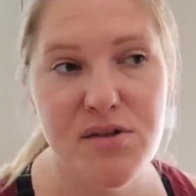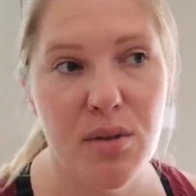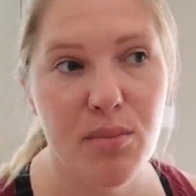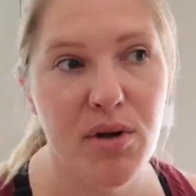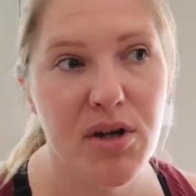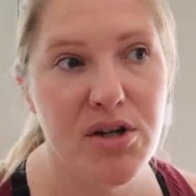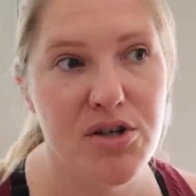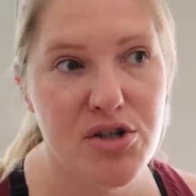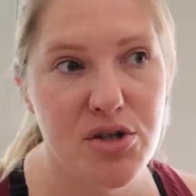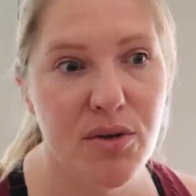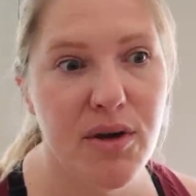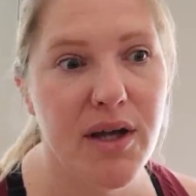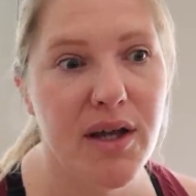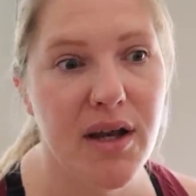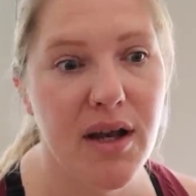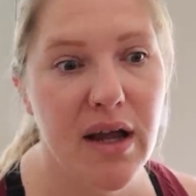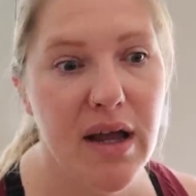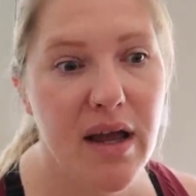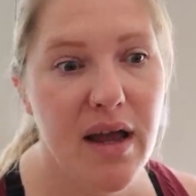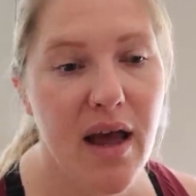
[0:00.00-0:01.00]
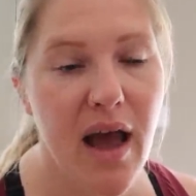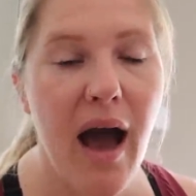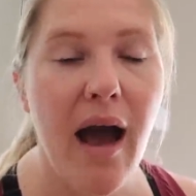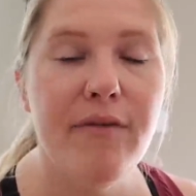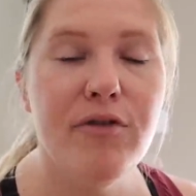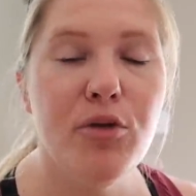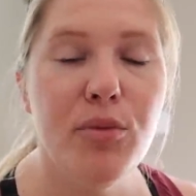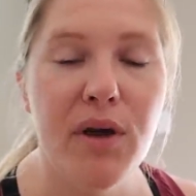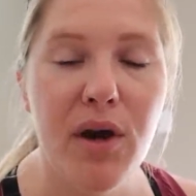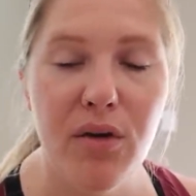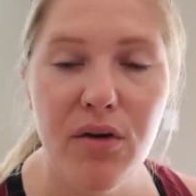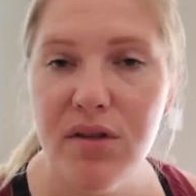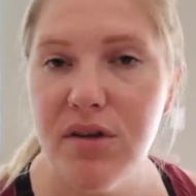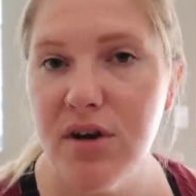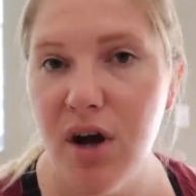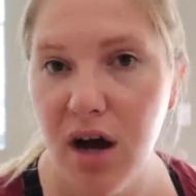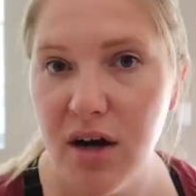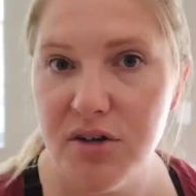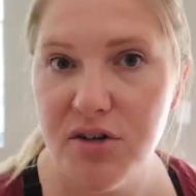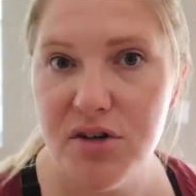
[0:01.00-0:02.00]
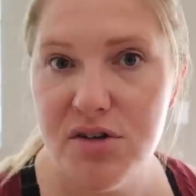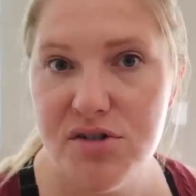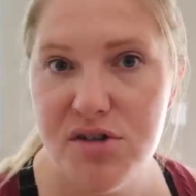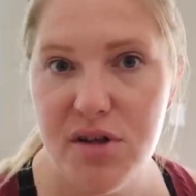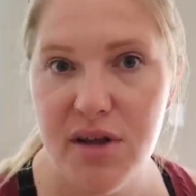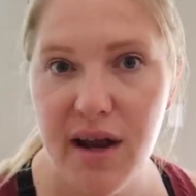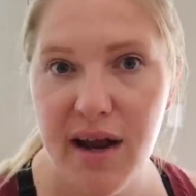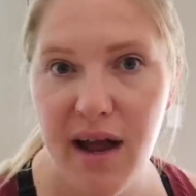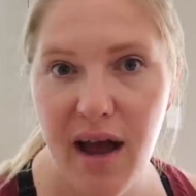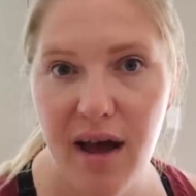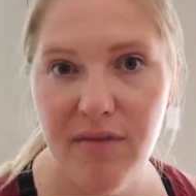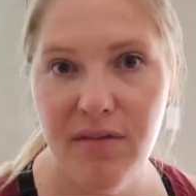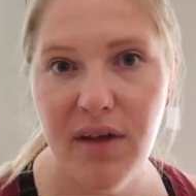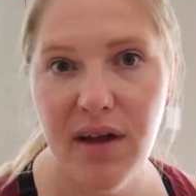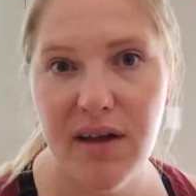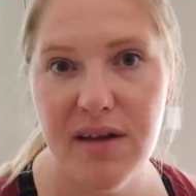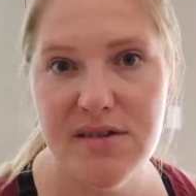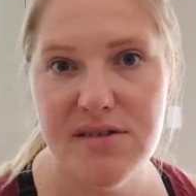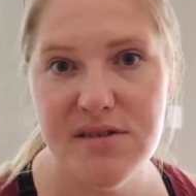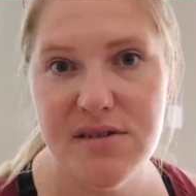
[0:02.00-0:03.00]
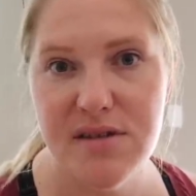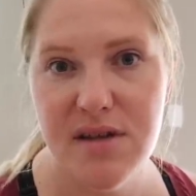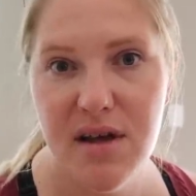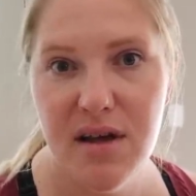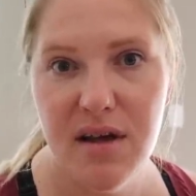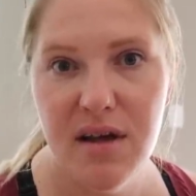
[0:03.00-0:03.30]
So I'm gonna do it after we go to the doctor so that I have like his,